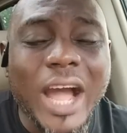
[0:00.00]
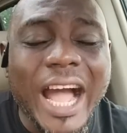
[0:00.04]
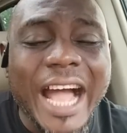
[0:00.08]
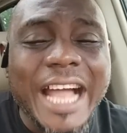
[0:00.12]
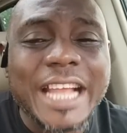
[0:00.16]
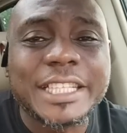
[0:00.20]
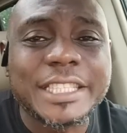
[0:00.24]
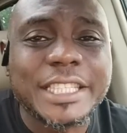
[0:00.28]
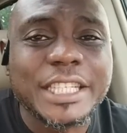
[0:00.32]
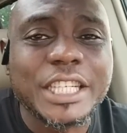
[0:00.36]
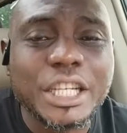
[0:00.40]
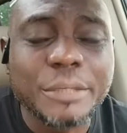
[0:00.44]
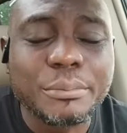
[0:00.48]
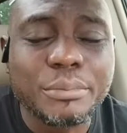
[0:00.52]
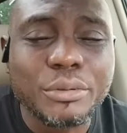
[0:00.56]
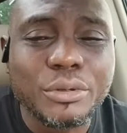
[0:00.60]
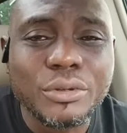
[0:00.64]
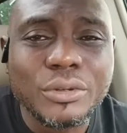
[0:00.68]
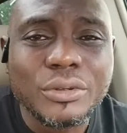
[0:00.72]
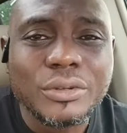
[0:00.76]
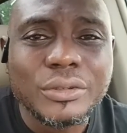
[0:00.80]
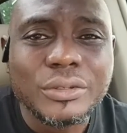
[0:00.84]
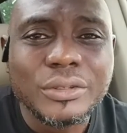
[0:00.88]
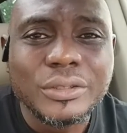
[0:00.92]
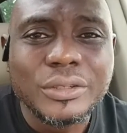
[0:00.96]
and
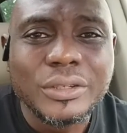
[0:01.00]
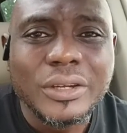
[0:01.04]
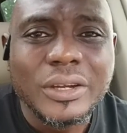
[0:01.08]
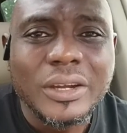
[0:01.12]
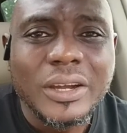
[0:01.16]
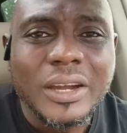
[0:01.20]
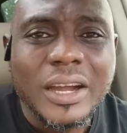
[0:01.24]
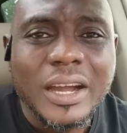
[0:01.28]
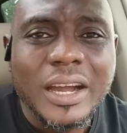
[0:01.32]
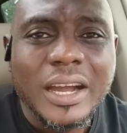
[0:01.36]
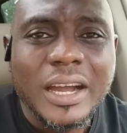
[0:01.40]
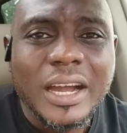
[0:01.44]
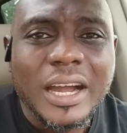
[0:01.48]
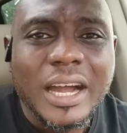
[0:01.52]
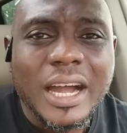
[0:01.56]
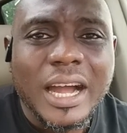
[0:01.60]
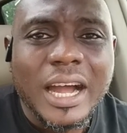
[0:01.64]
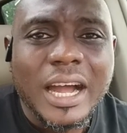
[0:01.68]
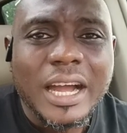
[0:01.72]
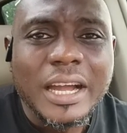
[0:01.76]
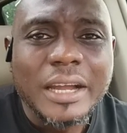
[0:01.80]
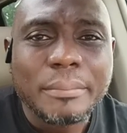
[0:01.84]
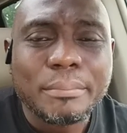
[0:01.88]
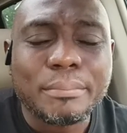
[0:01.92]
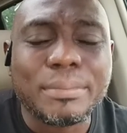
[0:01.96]
Tinubu
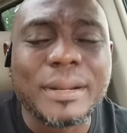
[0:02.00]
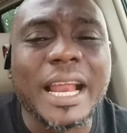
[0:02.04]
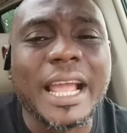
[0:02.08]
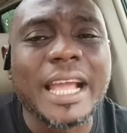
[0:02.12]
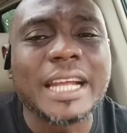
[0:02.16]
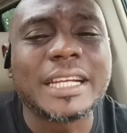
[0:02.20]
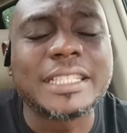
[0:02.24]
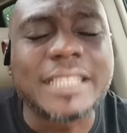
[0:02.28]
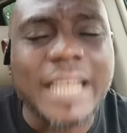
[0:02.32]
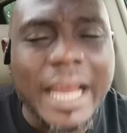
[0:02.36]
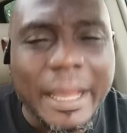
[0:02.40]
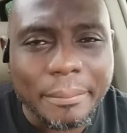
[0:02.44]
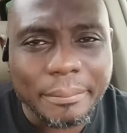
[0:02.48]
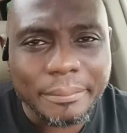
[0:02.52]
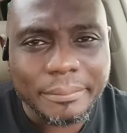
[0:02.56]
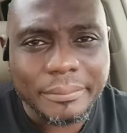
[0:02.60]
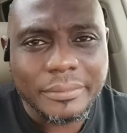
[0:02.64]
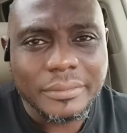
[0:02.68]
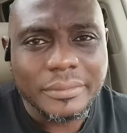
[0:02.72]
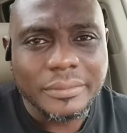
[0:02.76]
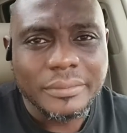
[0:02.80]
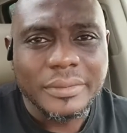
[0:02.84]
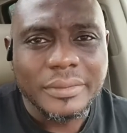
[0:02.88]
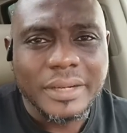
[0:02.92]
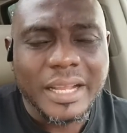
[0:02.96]
played them
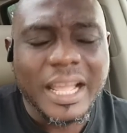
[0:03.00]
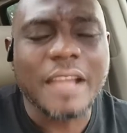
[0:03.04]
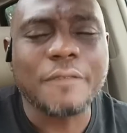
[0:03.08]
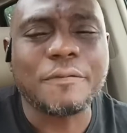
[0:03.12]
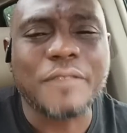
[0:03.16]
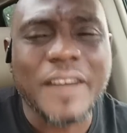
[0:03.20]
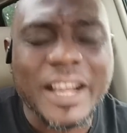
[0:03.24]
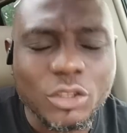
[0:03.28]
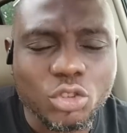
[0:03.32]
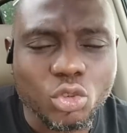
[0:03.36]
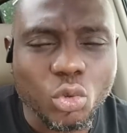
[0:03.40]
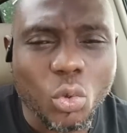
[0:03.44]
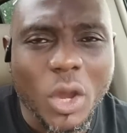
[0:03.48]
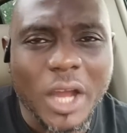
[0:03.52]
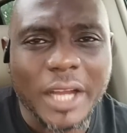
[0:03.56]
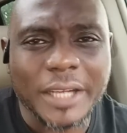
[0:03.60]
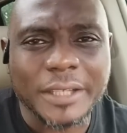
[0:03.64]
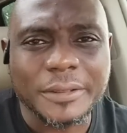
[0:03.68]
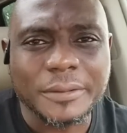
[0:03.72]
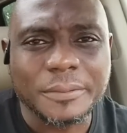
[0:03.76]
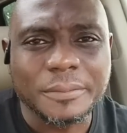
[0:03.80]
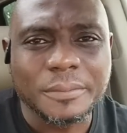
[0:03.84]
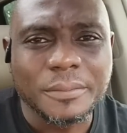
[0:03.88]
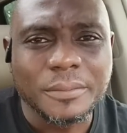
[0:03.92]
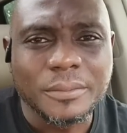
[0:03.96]
a first
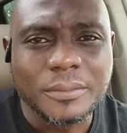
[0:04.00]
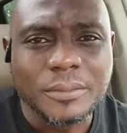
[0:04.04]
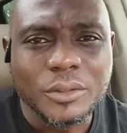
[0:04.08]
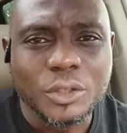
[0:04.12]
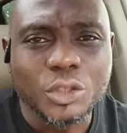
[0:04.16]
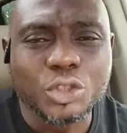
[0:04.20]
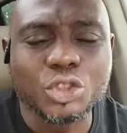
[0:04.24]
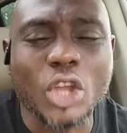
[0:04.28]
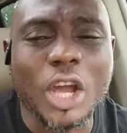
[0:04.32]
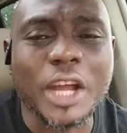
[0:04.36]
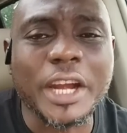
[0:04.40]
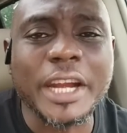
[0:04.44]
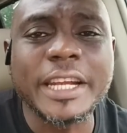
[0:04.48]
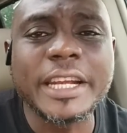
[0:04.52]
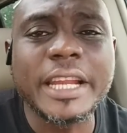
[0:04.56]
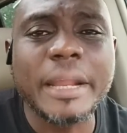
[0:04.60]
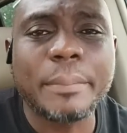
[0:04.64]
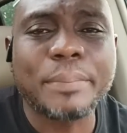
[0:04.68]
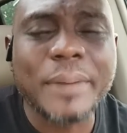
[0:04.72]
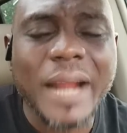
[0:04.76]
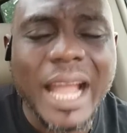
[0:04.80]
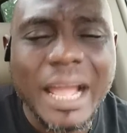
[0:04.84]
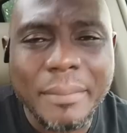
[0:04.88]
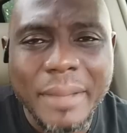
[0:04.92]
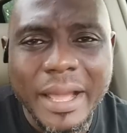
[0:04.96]
one during
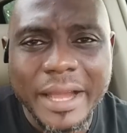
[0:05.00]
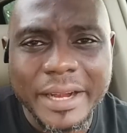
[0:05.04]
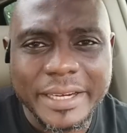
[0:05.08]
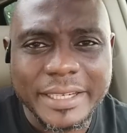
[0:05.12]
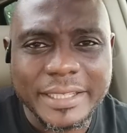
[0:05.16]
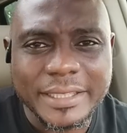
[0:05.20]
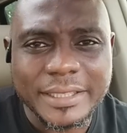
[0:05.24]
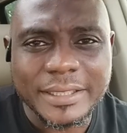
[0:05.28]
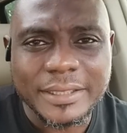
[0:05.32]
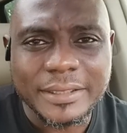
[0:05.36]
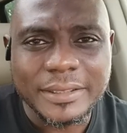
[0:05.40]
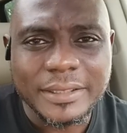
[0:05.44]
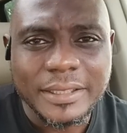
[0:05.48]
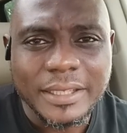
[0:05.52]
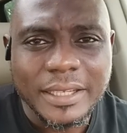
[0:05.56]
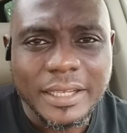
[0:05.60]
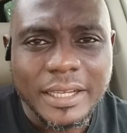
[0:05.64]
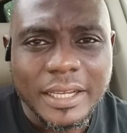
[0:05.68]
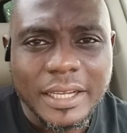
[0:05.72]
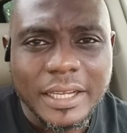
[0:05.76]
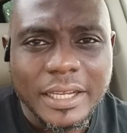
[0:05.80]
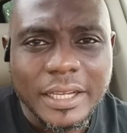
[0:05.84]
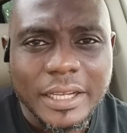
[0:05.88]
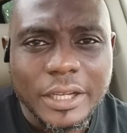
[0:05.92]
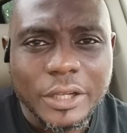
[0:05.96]
the primaries.
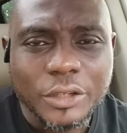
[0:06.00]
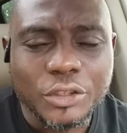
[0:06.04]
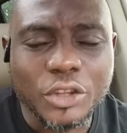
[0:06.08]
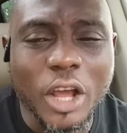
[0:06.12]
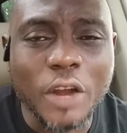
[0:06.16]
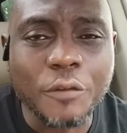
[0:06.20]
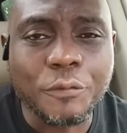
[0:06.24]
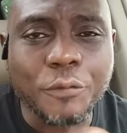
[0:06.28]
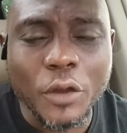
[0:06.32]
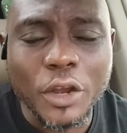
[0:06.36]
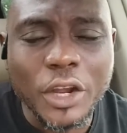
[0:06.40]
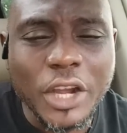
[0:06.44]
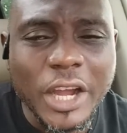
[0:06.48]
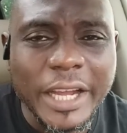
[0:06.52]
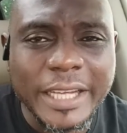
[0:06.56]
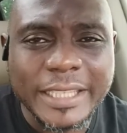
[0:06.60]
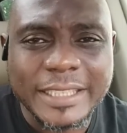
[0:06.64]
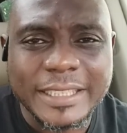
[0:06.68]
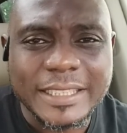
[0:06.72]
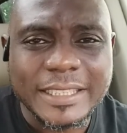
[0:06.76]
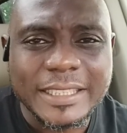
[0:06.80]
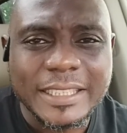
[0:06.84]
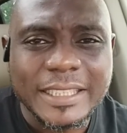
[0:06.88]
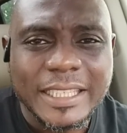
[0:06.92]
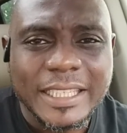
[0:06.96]
Don't
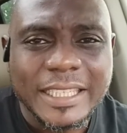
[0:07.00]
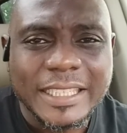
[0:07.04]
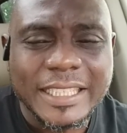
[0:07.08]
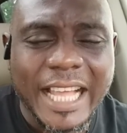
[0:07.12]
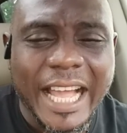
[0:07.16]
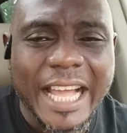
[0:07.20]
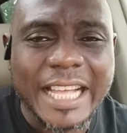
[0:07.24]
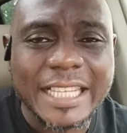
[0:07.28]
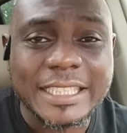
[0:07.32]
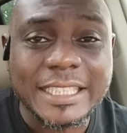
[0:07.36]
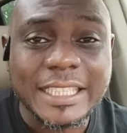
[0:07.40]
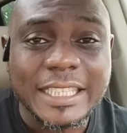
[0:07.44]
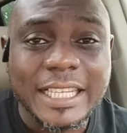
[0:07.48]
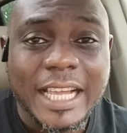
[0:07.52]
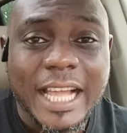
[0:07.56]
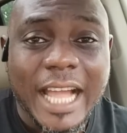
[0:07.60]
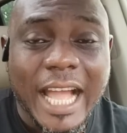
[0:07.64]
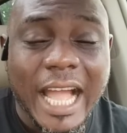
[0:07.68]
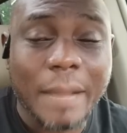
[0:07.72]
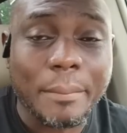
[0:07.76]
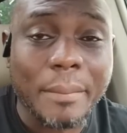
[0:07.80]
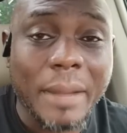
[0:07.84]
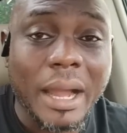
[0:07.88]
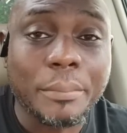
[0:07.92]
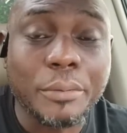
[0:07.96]
forget that
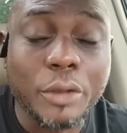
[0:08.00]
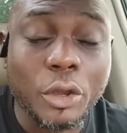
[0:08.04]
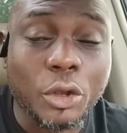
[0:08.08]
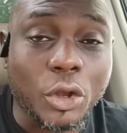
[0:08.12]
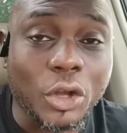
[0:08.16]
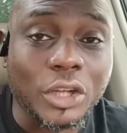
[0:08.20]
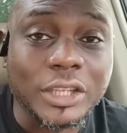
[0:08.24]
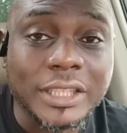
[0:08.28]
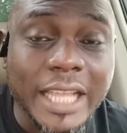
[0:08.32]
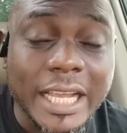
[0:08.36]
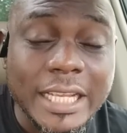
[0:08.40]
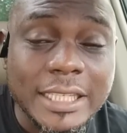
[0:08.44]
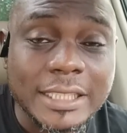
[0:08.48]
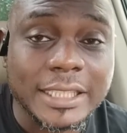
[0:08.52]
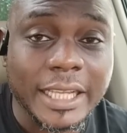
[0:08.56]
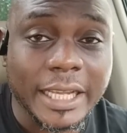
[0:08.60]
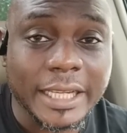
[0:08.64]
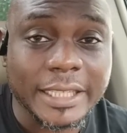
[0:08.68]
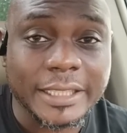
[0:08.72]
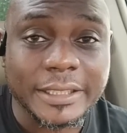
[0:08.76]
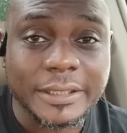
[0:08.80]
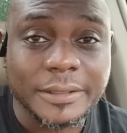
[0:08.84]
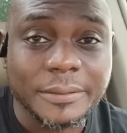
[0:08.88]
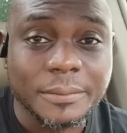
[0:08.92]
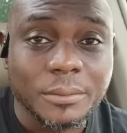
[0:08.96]
Akpabio
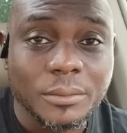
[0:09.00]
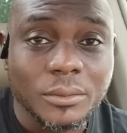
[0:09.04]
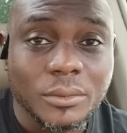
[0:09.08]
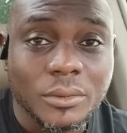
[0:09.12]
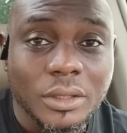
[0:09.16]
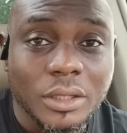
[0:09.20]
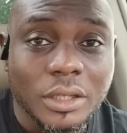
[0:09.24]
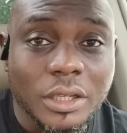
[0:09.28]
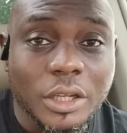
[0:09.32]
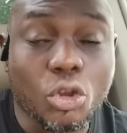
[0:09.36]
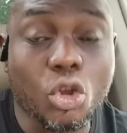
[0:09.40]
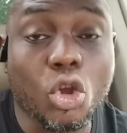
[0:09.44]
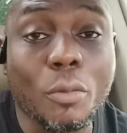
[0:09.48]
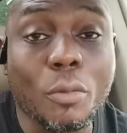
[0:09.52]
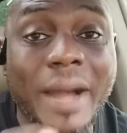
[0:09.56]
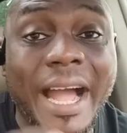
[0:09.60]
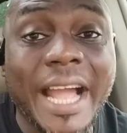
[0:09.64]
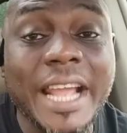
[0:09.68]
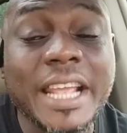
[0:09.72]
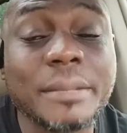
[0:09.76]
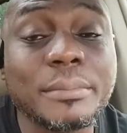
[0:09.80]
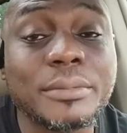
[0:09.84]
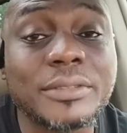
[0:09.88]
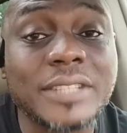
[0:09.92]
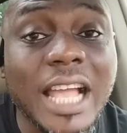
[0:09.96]
contested.
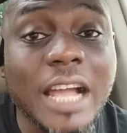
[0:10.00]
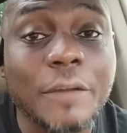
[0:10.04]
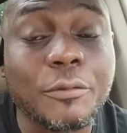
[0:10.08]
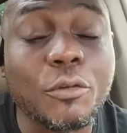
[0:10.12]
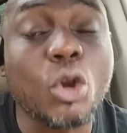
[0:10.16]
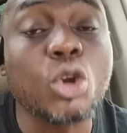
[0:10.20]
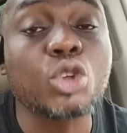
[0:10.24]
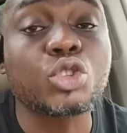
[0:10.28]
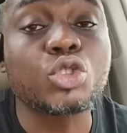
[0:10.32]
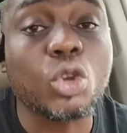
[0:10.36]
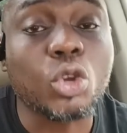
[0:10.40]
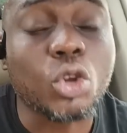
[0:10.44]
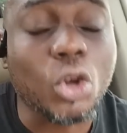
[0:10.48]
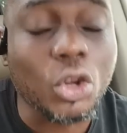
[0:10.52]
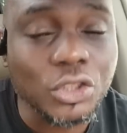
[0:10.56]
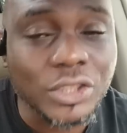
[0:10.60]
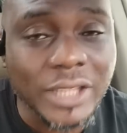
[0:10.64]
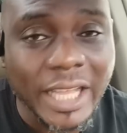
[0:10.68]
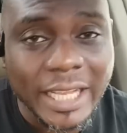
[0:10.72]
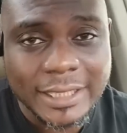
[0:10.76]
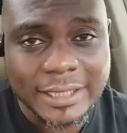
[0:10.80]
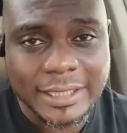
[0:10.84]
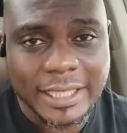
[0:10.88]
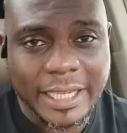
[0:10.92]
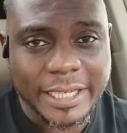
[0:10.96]
Umar himself also
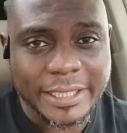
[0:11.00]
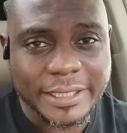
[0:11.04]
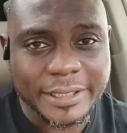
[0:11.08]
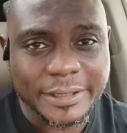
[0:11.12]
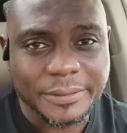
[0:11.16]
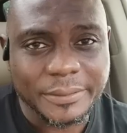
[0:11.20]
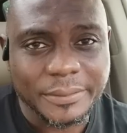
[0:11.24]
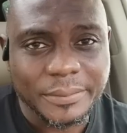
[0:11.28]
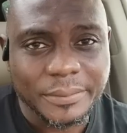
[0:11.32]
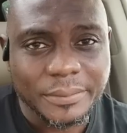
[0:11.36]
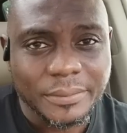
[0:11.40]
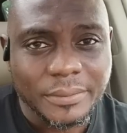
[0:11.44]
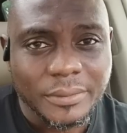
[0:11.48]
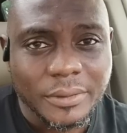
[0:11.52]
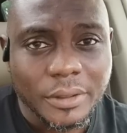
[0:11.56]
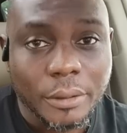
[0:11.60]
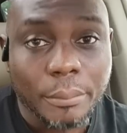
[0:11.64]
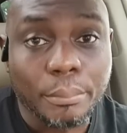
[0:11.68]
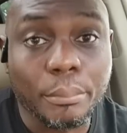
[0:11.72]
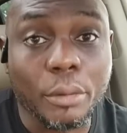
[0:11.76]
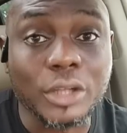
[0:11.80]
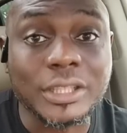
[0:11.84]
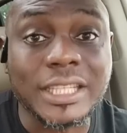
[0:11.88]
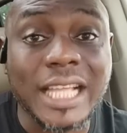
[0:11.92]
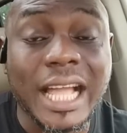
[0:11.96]
contested.
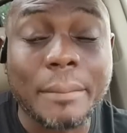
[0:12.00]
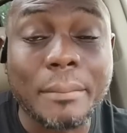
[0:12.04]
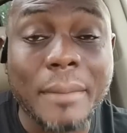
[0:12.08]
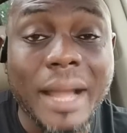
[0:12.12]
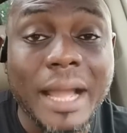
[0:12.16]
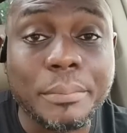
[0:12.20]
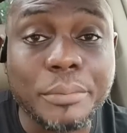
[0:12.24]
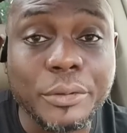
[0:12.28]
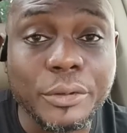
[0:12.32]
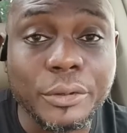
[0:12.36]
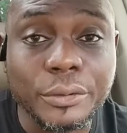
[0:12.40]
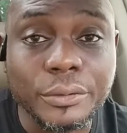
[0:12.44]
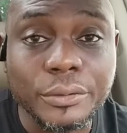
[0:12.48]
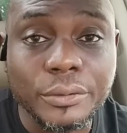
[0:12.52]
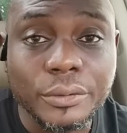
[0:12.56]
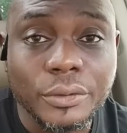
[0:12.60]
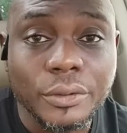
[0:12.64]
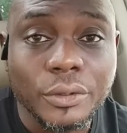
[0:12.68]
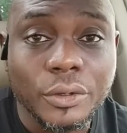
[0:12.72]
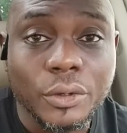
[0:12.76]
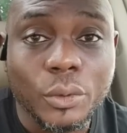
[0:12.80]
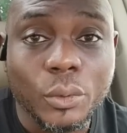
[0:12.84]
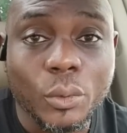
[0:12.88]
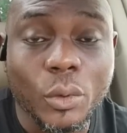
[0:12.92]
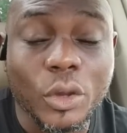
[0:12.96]
But Akpabio
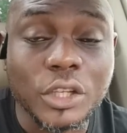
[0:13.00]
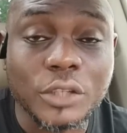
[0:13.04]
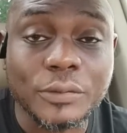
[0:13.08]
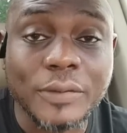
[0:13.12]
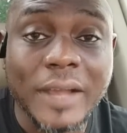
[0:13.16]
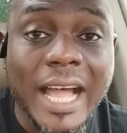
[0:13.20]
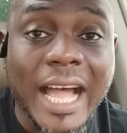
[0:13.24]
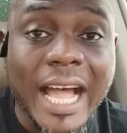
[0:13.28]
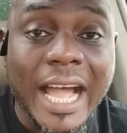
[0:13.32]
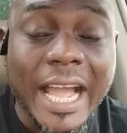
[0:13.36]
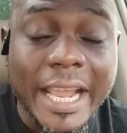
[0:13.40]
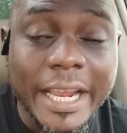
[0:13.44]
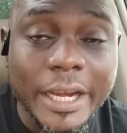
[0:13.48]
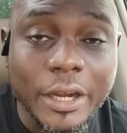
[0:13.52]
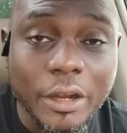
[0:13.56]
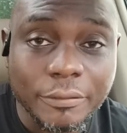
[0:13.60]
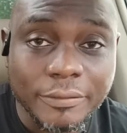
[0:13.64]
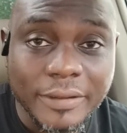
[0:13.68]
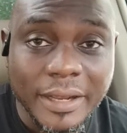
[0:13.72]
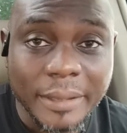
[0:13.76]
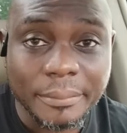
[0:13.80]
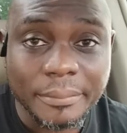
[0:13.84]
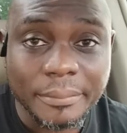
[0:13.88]
was far ahead of